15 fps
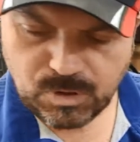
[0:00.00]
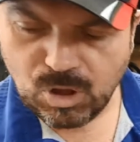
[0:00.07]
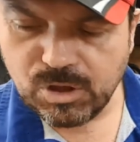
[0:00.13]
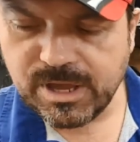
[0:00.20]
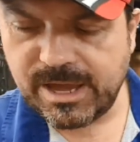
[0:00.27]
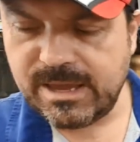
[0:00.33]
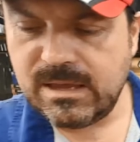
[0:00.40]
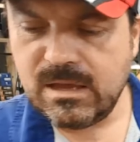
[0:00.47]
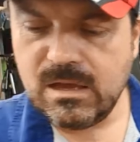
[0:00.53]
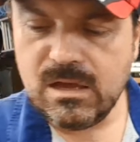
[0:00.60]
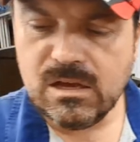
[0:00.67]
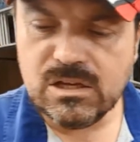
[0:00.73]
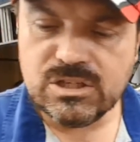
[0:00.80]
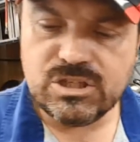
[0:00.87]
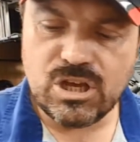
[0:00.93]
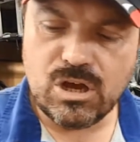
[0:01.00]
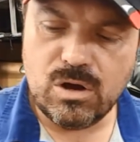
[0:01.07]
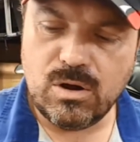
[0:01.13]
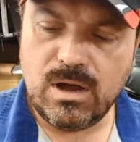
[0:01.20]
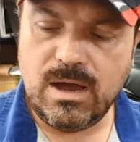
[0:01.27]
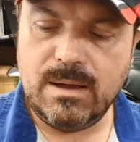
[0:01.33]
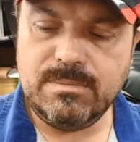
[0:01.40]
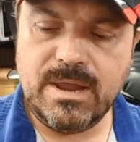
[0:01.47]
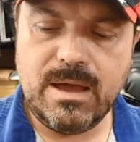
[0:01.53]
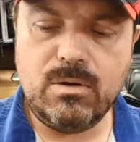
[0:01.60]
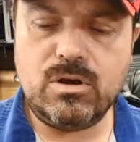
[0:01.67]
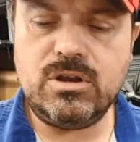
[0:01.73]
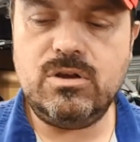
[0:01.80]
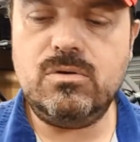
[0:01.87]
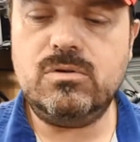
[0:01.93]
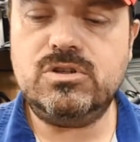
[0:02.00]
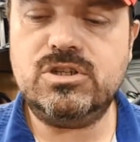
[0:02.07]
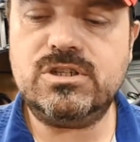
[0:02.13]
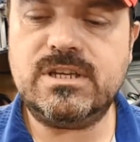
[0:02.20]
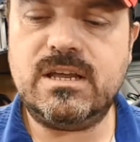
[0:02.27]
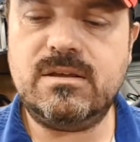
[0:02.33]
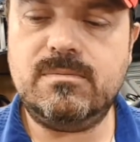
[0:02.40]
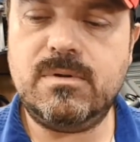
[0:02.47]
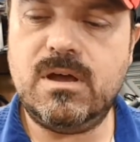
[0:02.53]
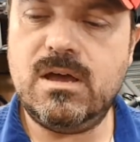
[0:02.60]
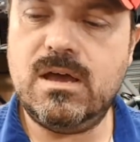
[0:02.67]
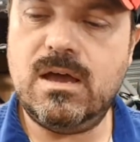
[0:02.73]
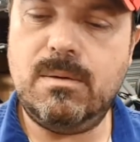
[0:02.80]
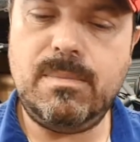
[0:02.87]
Okay, so I'm now going to just get a